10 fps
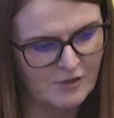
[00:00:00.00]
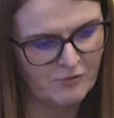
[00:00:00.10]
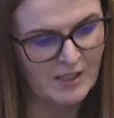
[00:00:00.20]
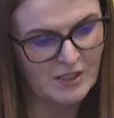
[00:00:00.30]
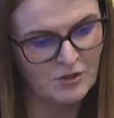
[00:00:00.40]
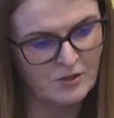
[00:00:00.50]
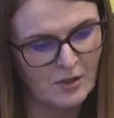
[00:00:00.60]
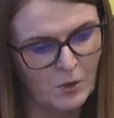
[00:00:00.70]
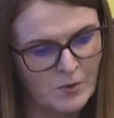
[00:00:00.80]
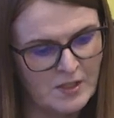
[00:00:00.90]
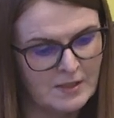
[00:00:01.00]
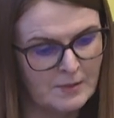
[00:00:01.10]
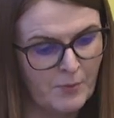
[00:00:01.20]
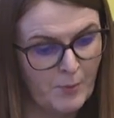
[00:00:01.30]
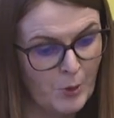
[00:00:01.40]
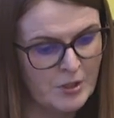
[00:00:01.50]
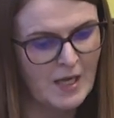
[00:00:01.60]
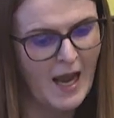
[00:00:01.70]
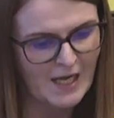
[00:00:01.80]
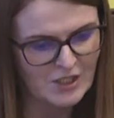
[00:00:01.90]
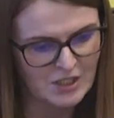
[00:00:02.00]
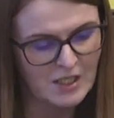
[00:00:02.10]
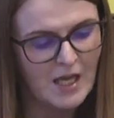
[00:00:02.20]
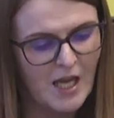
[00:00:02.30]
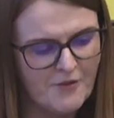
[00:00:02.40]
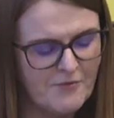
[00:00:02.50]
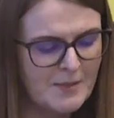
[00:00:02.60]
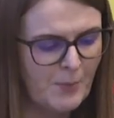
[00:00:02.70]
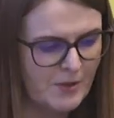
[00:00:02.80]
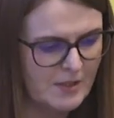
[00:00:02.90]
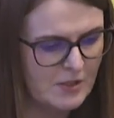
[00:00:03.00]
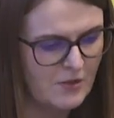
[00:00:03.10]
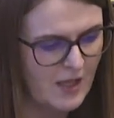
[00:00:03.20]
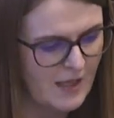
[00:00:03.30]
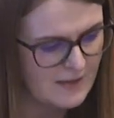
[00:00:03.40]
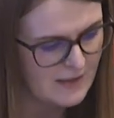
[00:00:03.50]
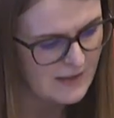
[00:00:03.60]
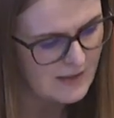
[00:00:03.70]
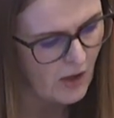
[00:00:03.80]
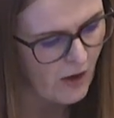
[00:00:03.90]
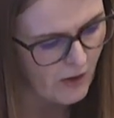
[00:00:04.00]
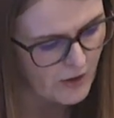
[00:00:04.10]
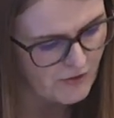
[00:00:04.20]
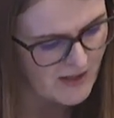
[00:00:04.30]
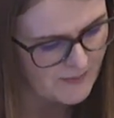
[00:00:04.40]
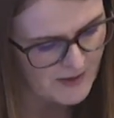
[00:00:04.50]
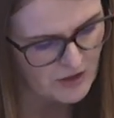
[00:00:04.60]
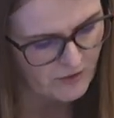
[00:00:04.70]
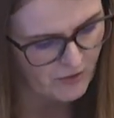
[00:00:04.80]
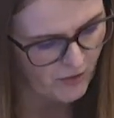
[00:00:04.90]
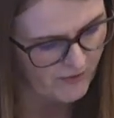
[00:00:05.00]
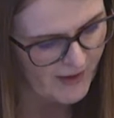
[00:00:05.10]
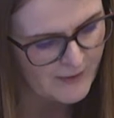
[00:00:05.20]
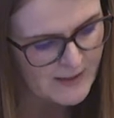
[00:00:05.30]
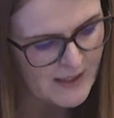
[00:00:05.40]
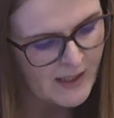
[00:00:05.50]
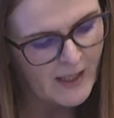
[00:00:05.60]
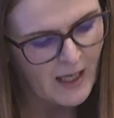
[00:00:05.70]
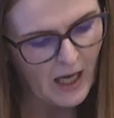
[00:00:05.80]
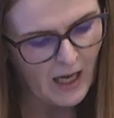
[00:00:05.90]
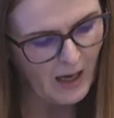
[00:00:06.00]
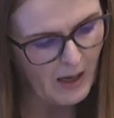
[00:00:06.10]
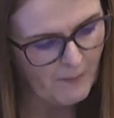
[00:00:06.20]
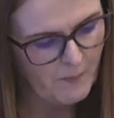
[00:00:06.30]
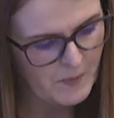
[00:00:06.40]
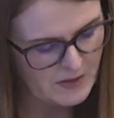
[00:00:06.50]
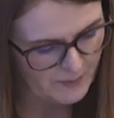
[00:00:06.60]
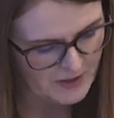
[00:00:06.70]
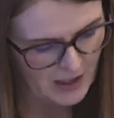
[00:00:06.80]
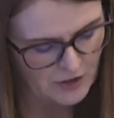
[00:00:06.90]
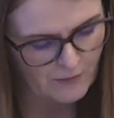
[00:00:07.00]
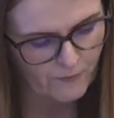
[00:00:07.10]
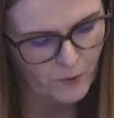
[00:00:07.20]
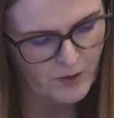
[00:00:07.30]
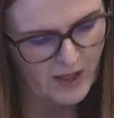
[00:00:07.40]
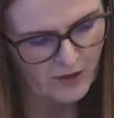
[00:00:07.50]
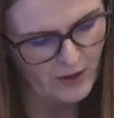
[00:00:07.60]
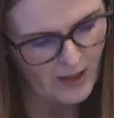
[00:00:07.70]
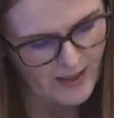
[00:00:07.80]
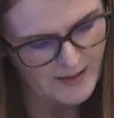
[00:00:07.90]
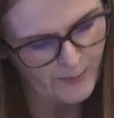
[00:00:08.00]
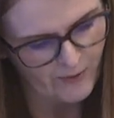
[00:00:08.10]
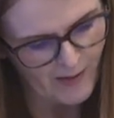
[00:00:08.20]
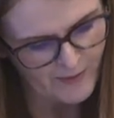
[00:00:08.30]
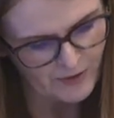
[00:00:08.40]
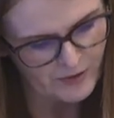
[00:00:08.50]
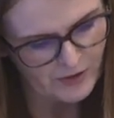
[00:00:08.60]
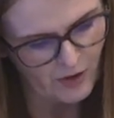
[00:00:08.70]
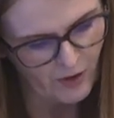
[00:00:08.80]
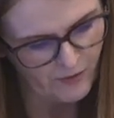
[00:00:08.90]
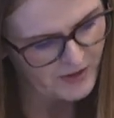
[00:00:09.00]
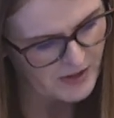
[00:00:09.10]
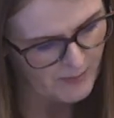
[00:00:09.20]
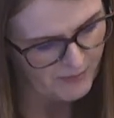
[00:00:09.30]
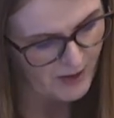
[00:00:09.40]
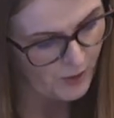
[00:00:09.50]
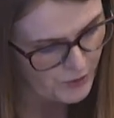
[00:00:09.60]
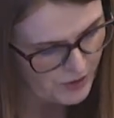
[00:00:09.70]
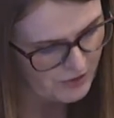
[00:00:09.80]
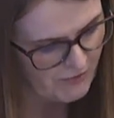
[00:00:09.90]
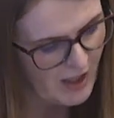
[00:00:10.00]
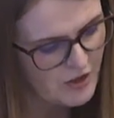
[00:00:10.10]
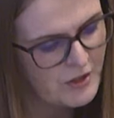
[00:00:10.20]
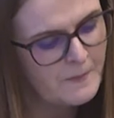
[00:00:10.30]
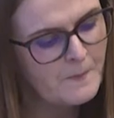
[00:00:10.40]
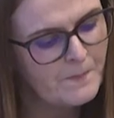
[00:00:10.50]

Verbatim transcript: direction to close is a proportionate action in response to the incidence or transmission of coronavirus. Um, subsection 4 then outlines parameters of the temporary closure direction.